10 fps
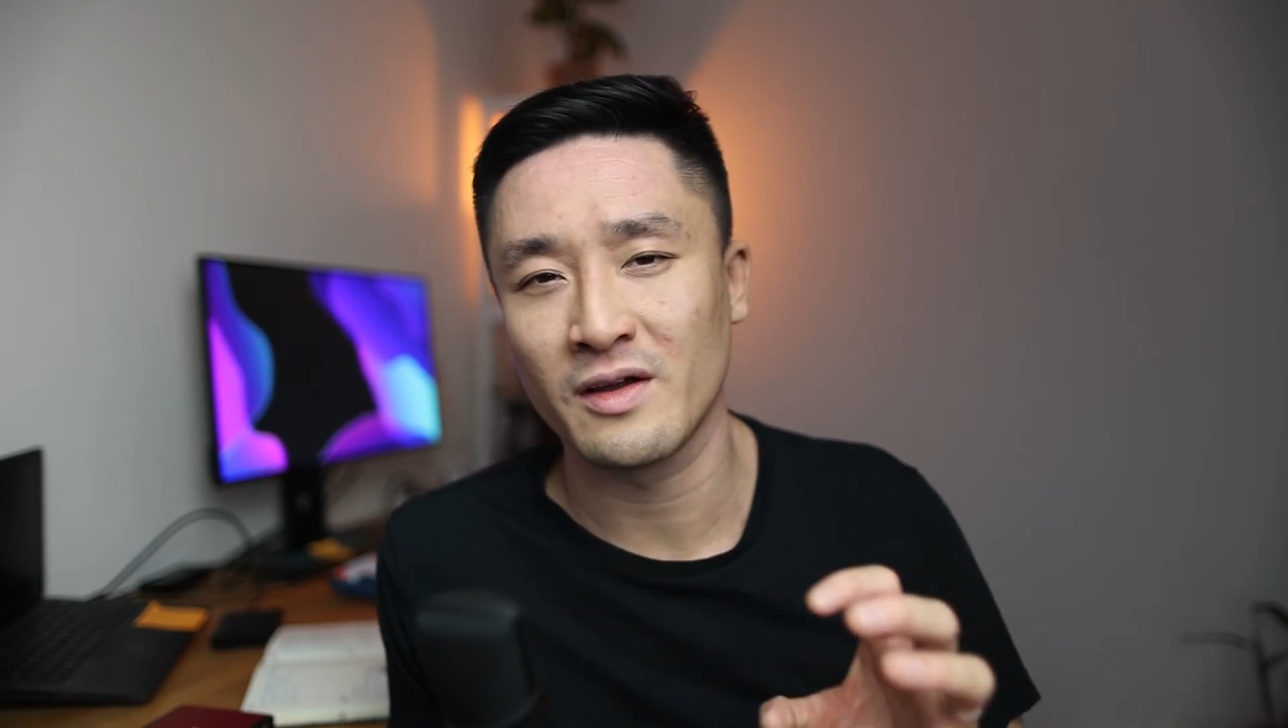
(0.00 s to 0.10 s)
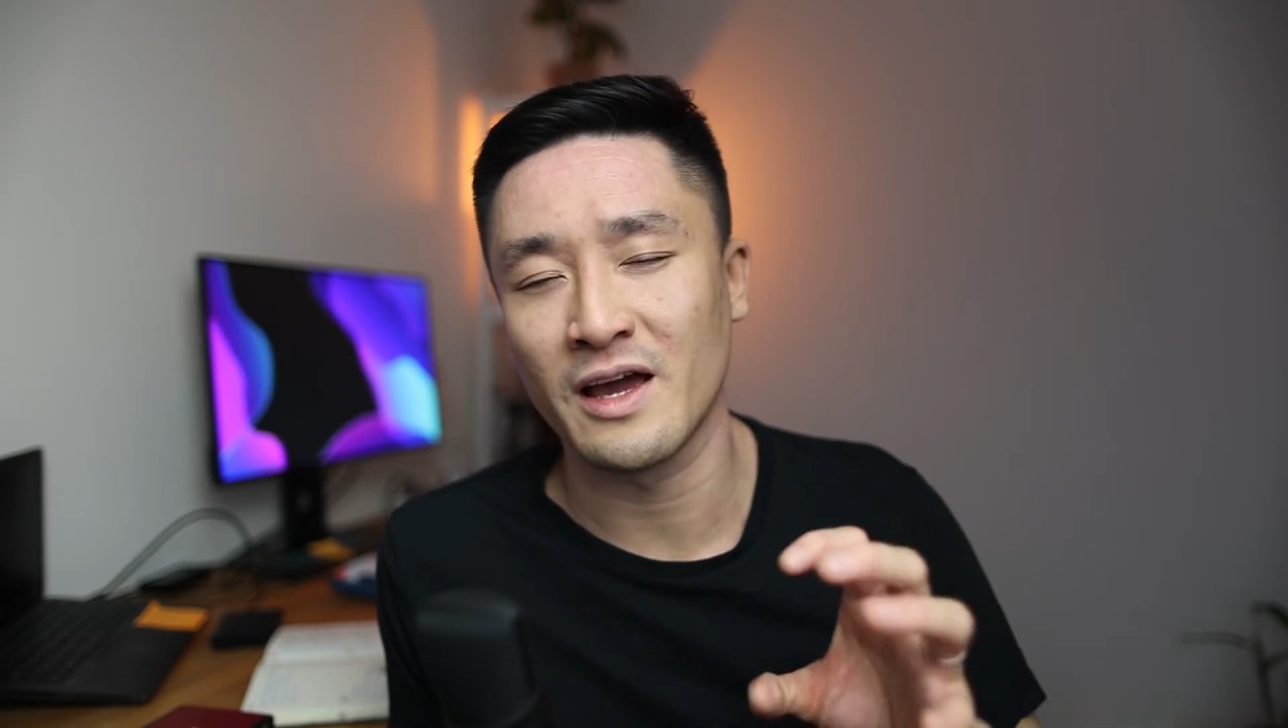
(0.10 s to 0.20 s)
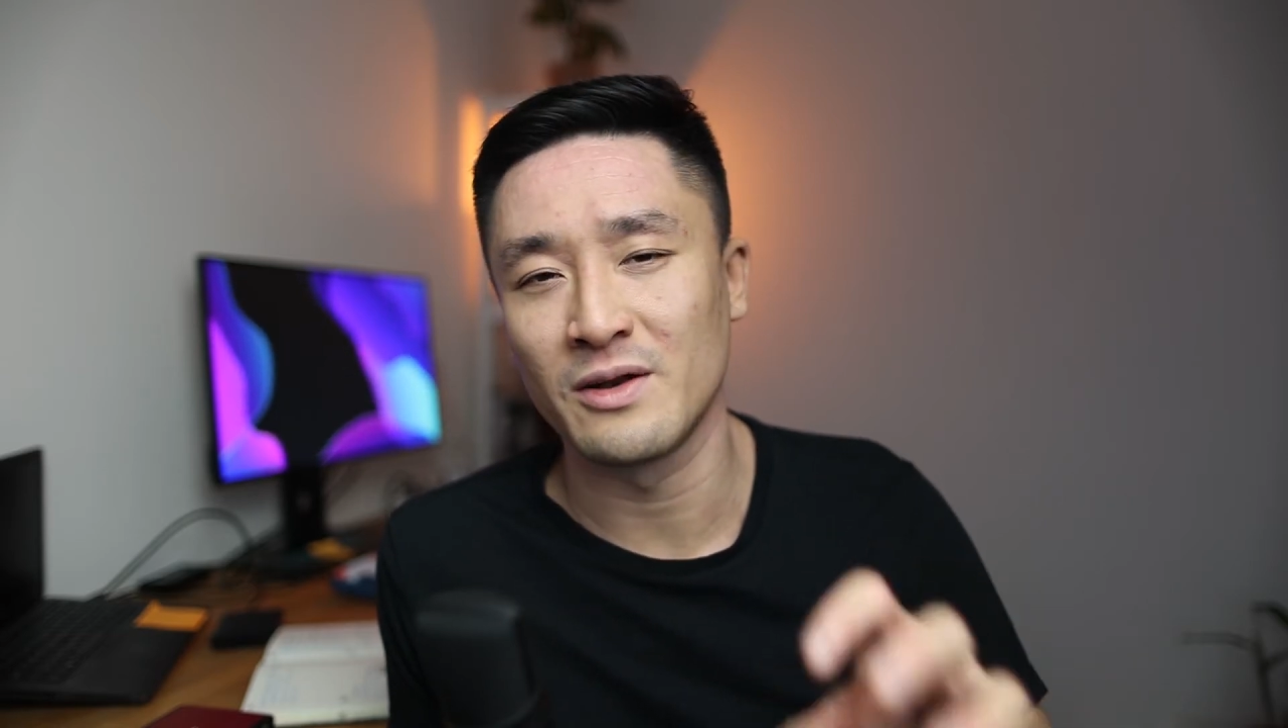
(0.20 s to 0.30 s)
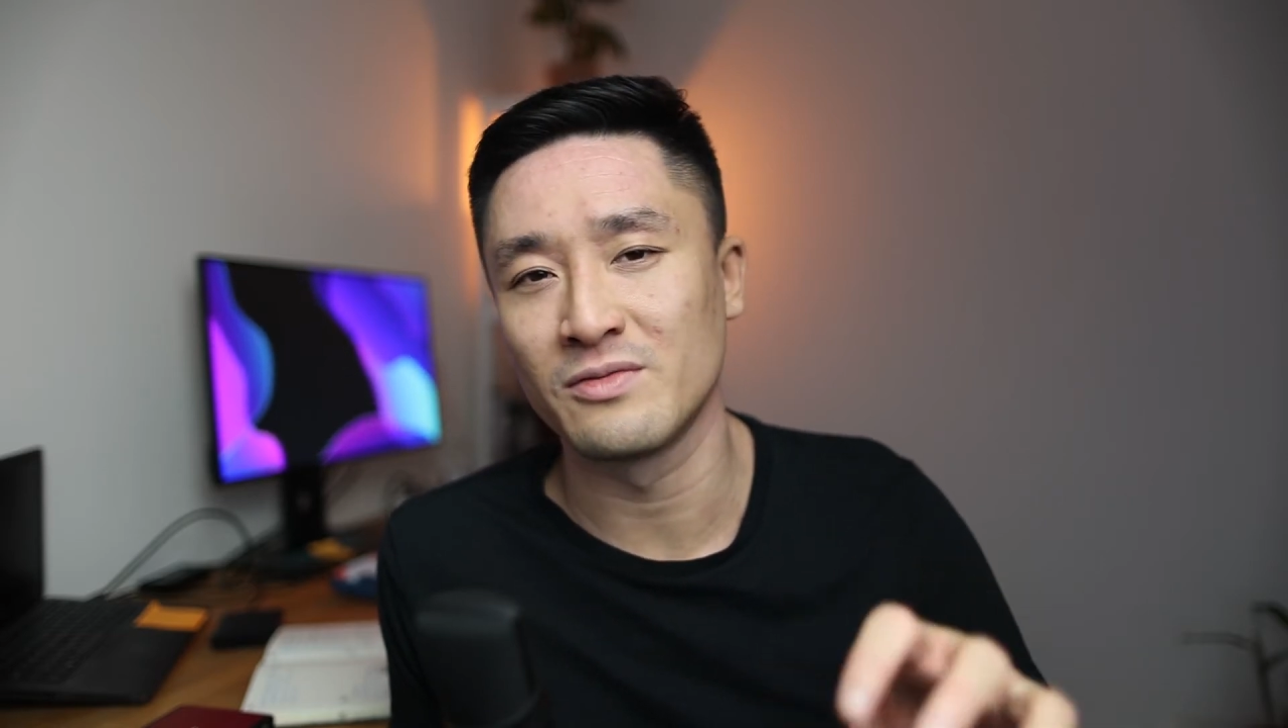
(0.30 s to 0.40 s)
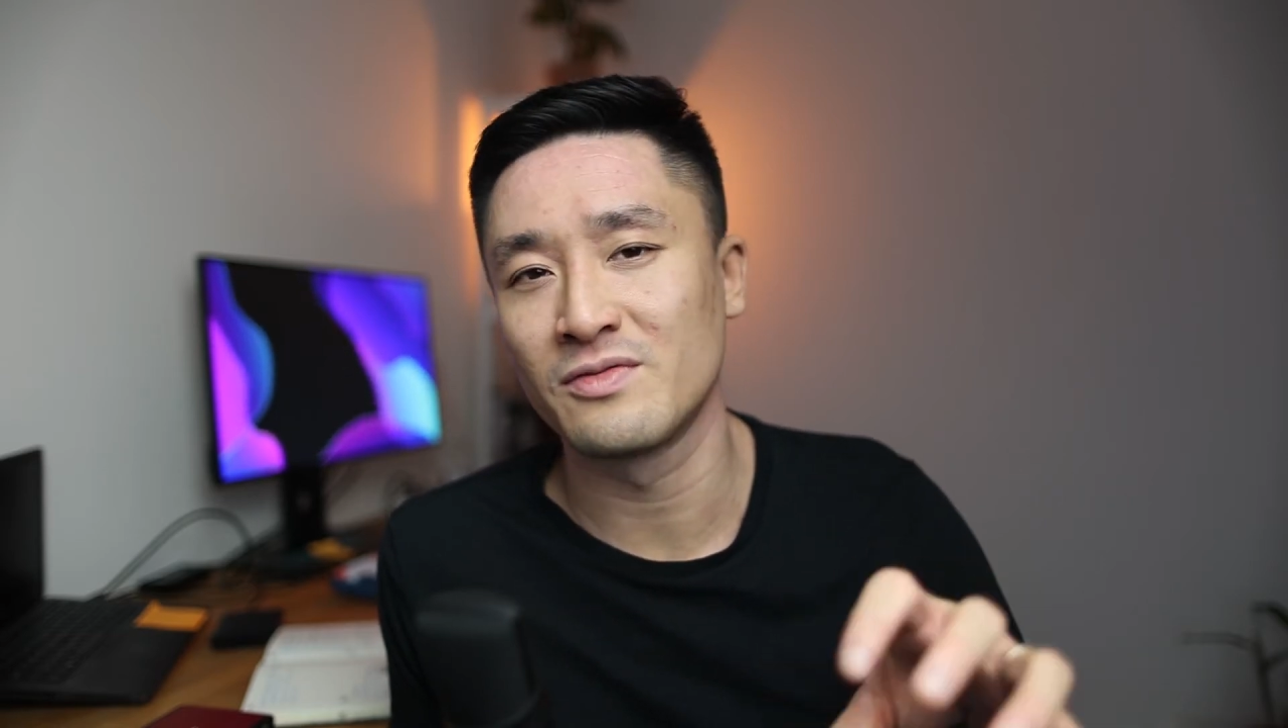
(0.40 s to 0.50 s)

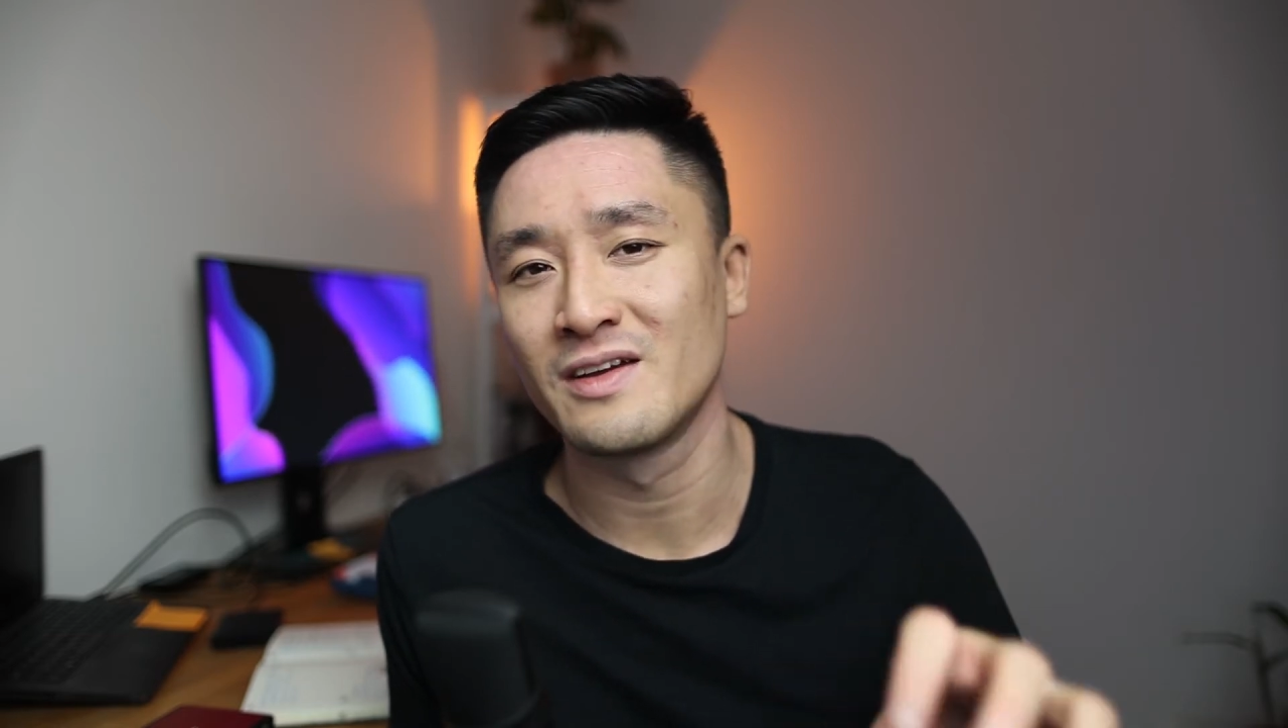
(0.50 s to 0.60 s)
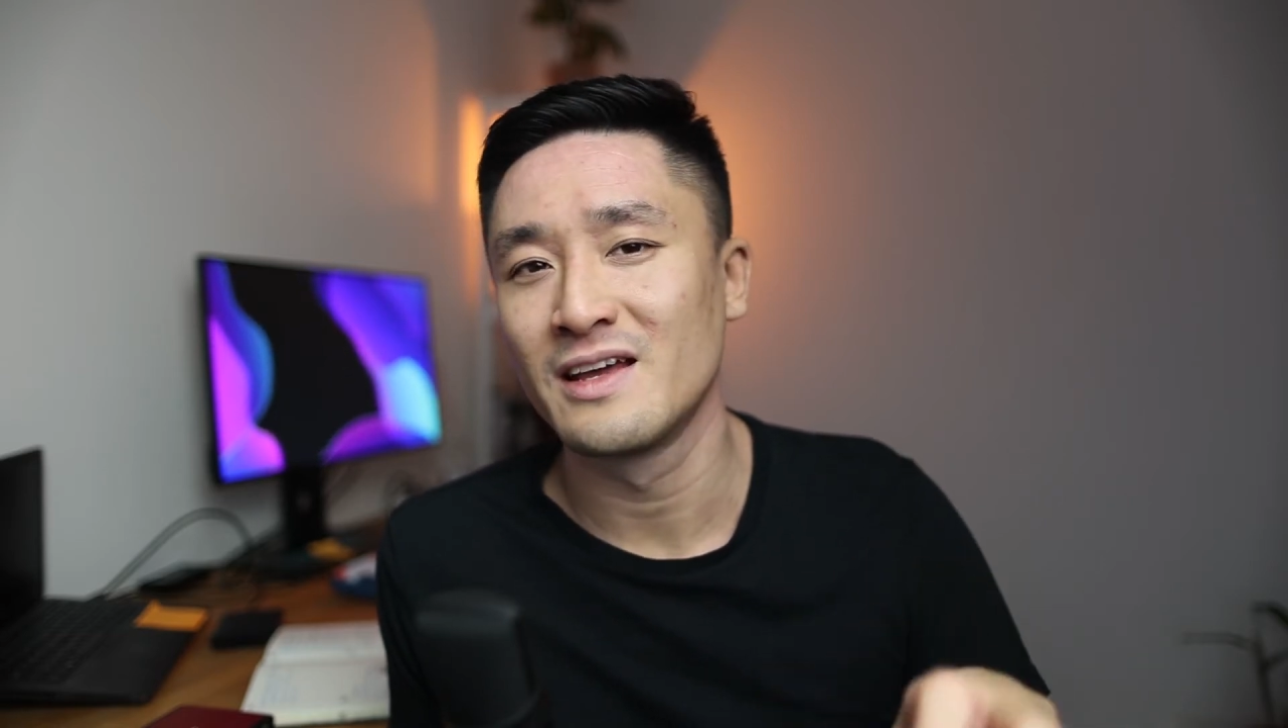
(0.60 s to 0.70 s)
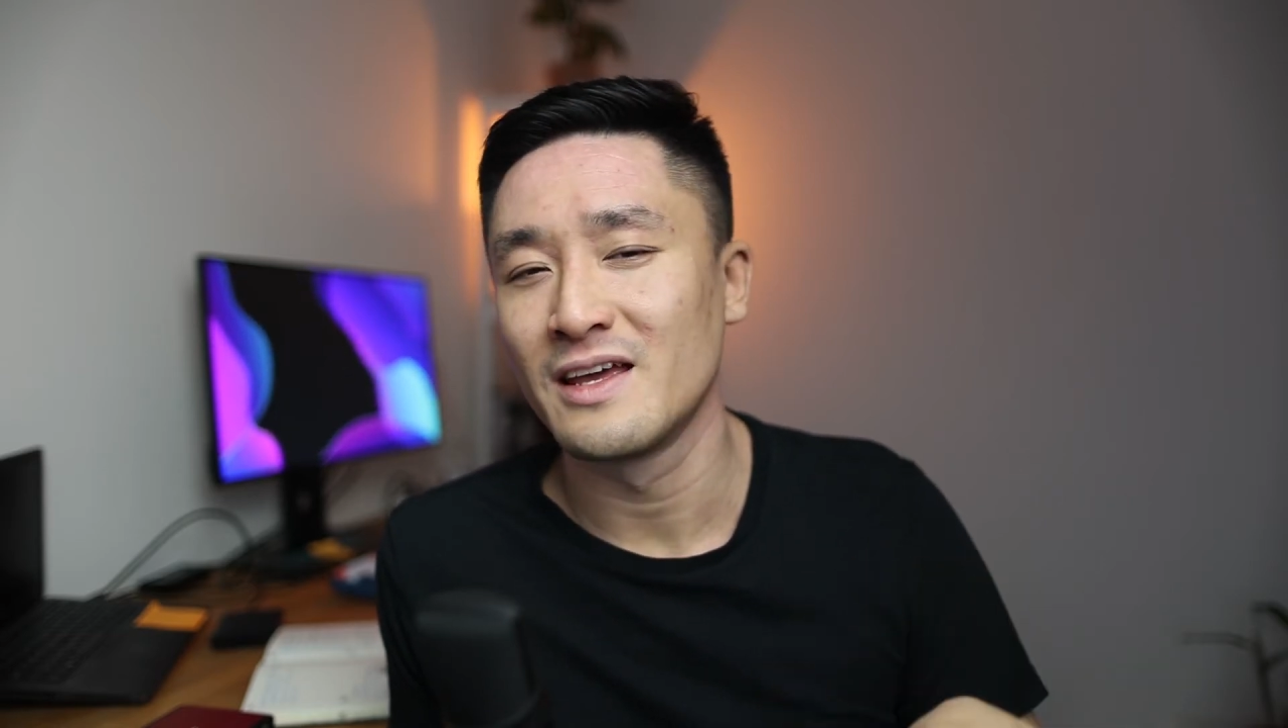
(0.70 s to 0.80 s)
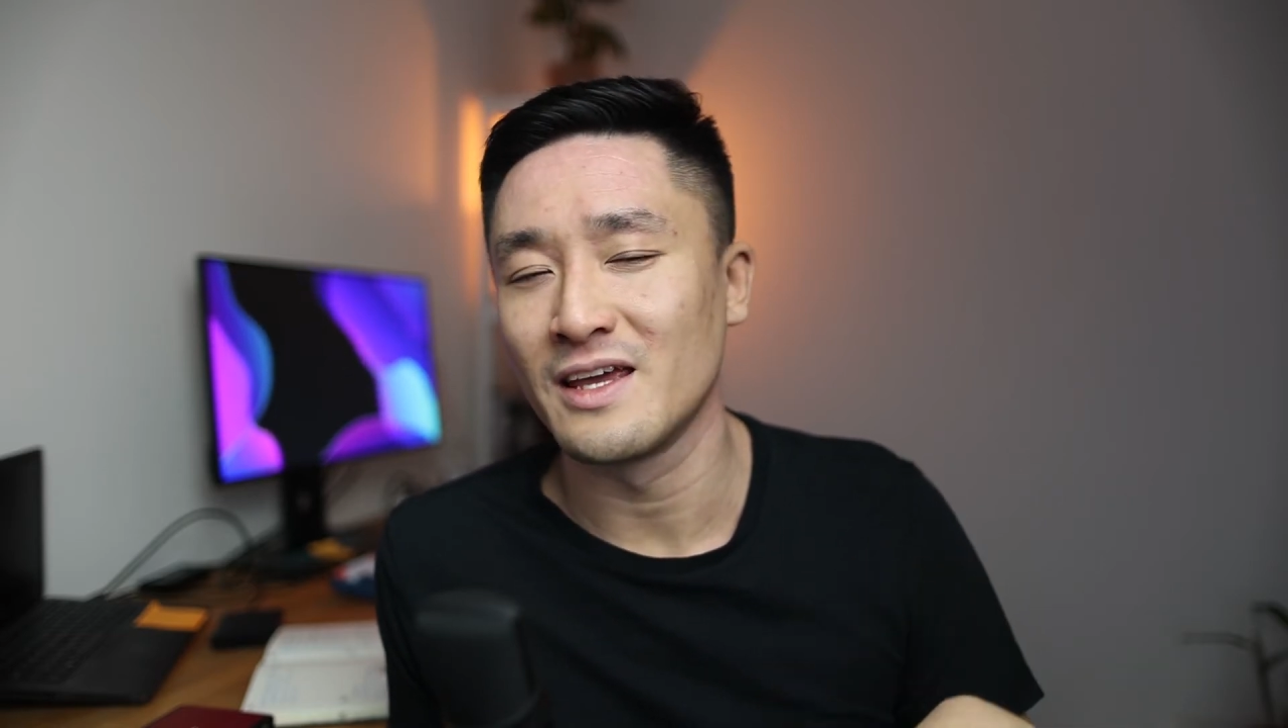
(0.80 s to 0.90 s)
kind of